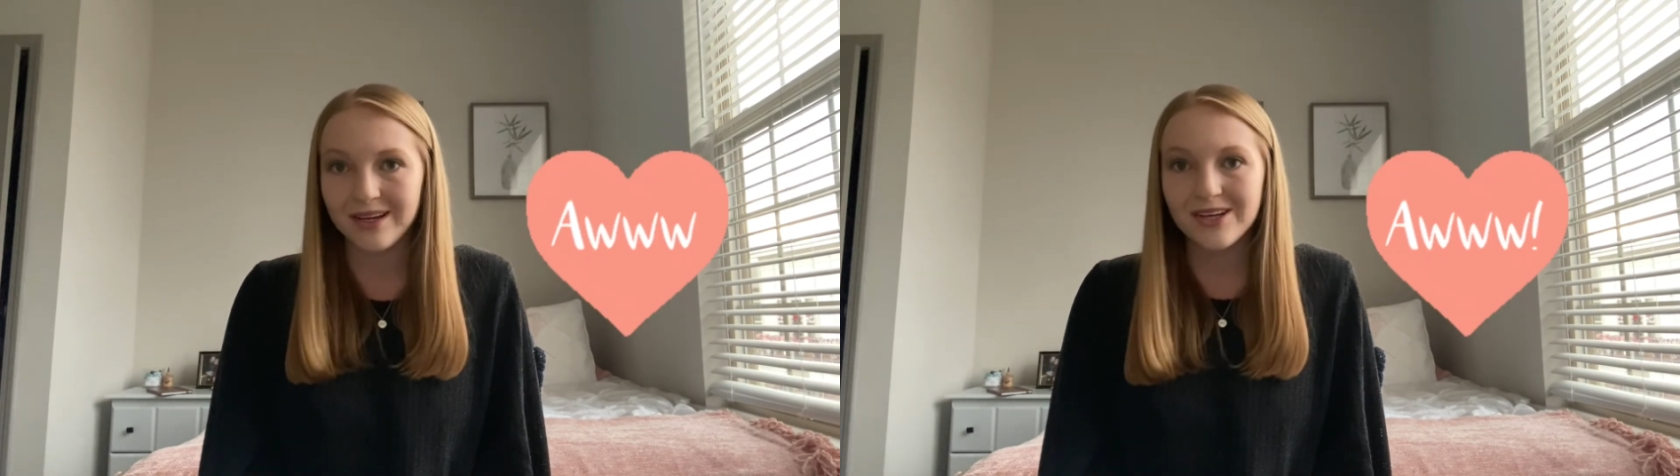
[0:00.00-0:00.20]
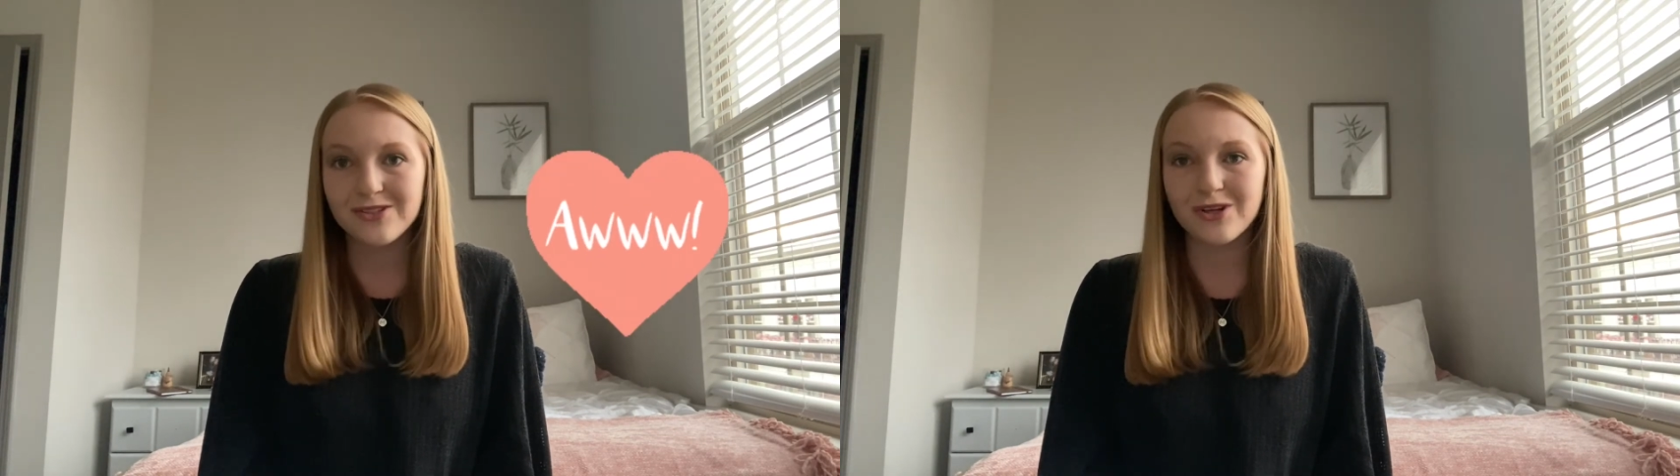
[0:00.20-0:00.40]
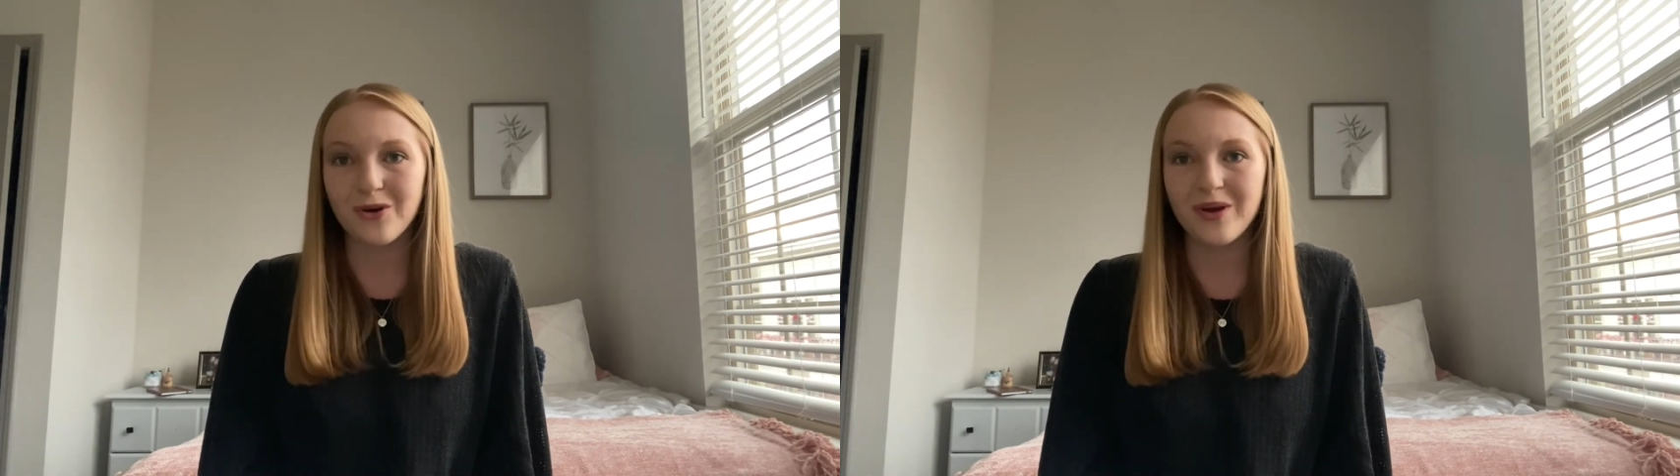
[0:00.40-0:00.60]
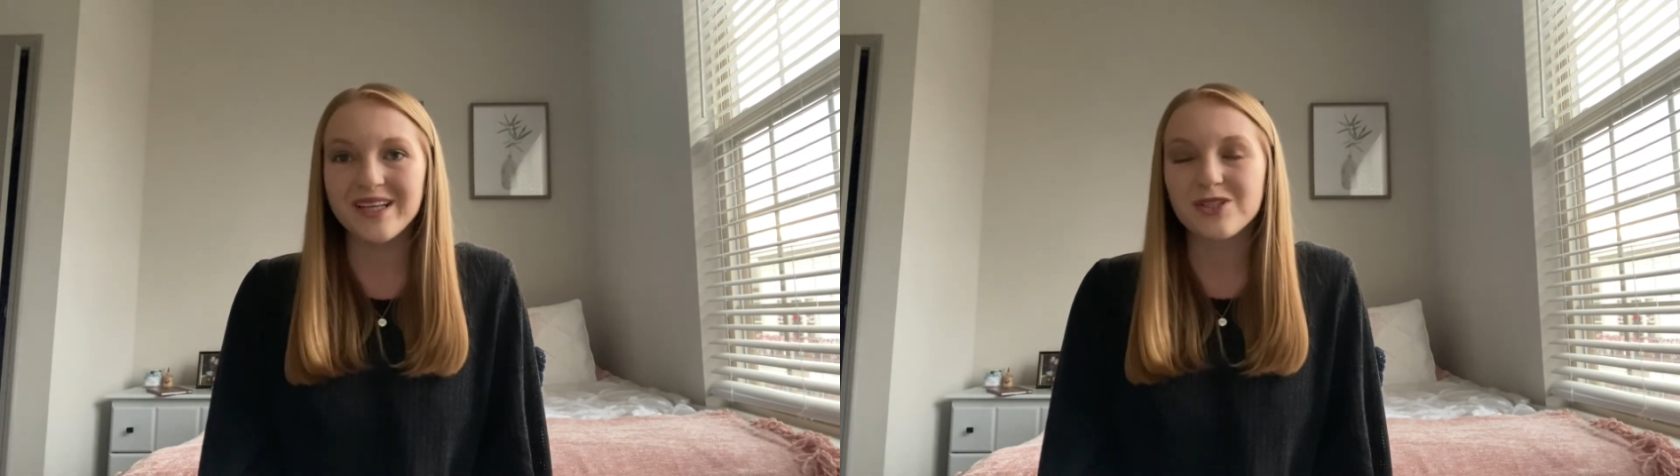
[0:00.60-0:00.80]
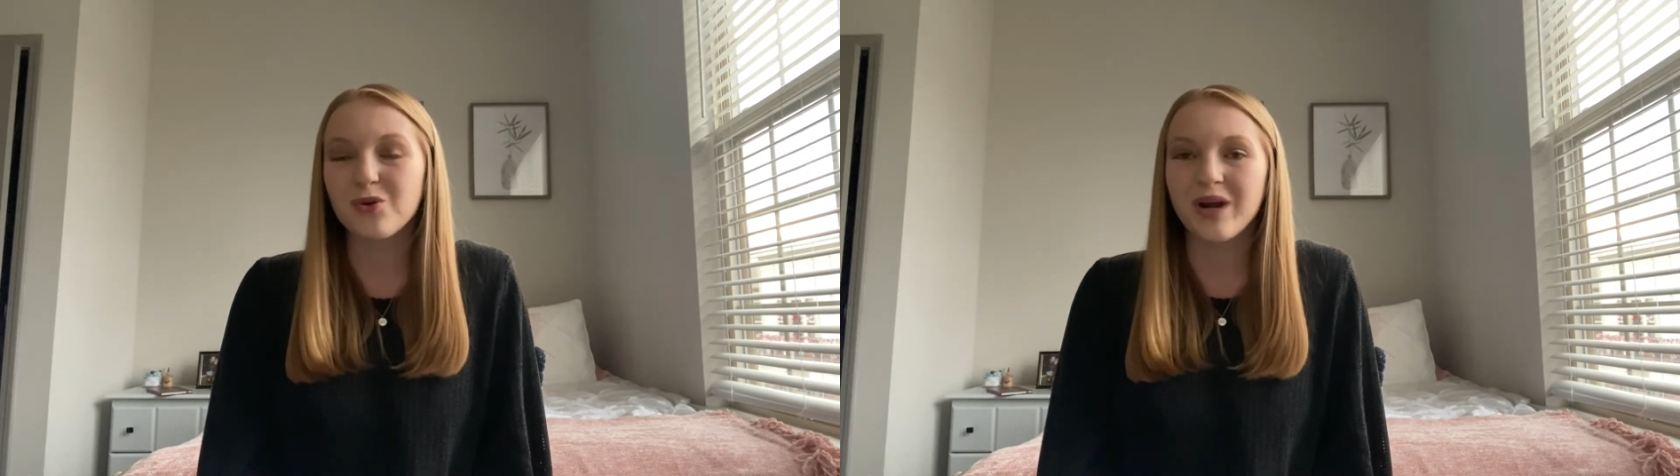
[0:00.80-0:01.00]
So
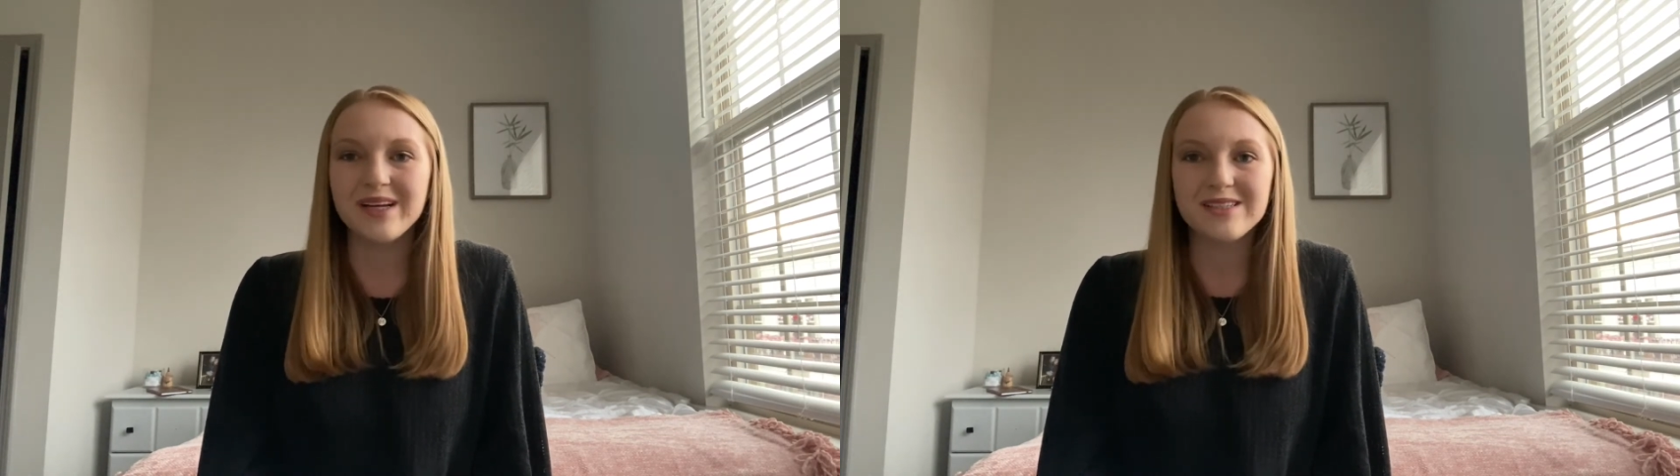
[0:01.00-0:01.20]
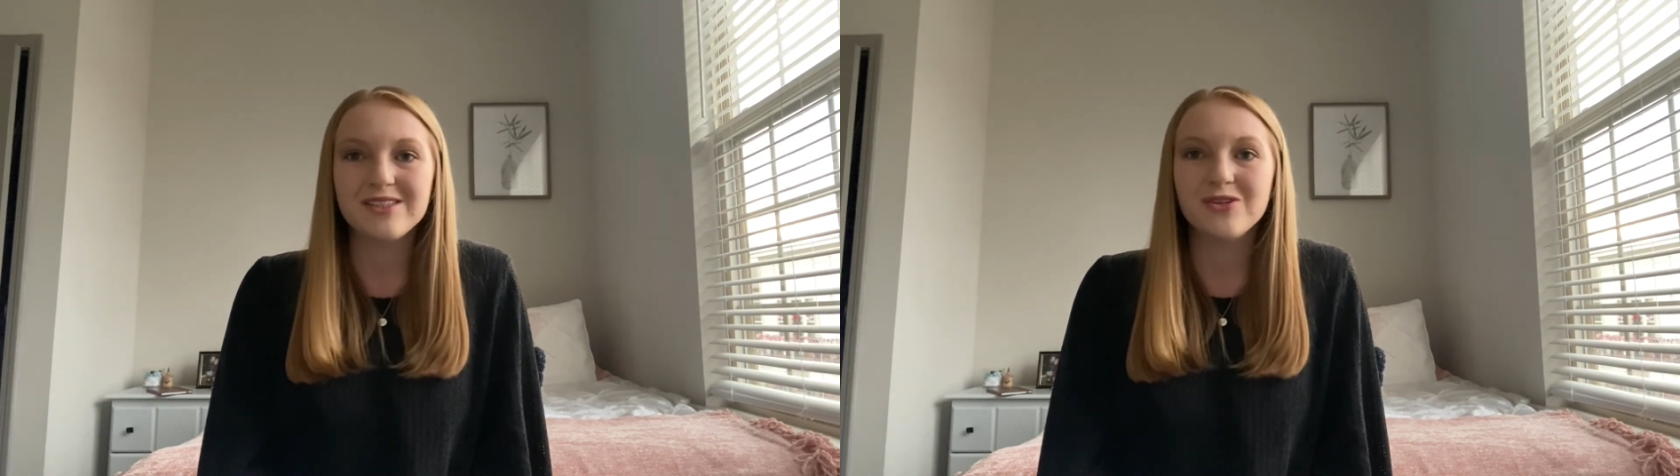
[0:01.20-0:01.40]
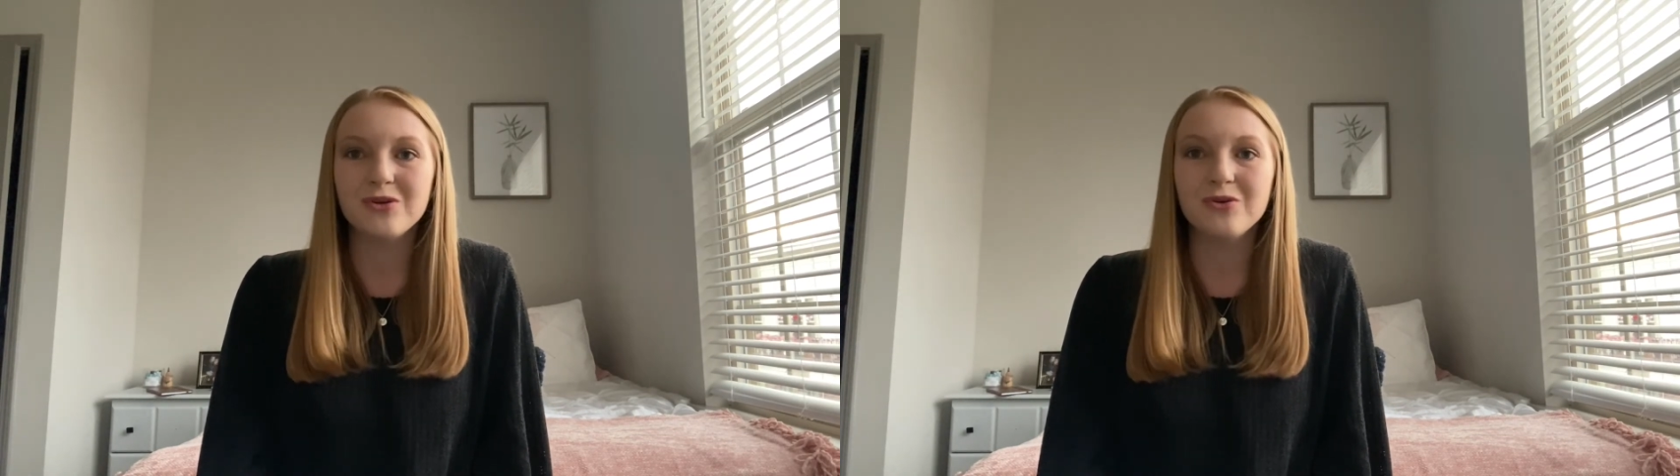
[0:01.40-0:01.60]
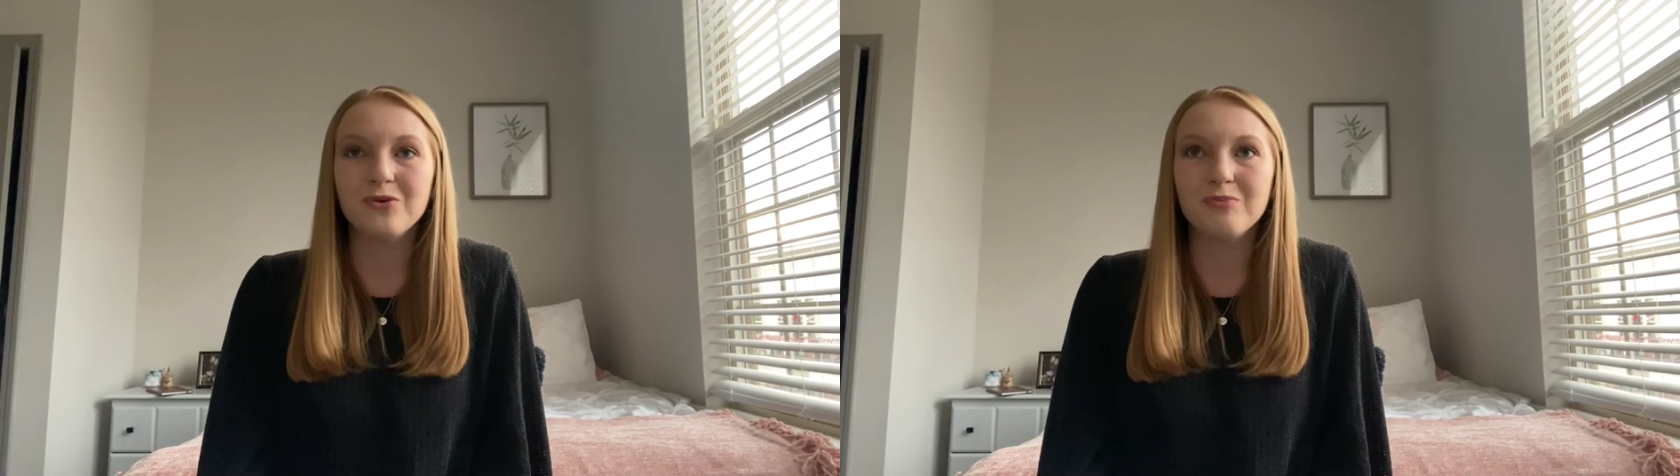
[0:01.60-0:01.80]
it's great to